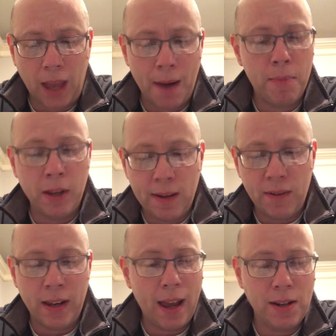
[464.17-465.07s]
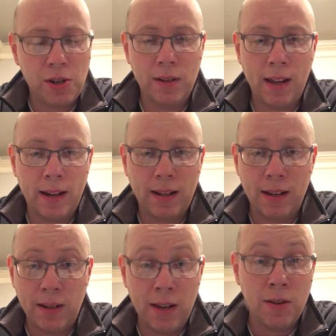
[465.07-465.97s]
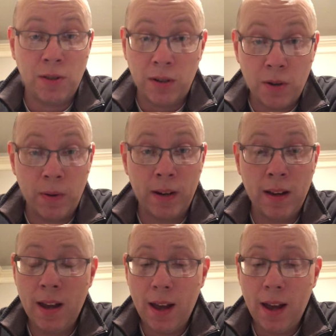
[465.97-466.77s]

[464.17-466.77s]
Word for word: I believe a nation that continues to do it,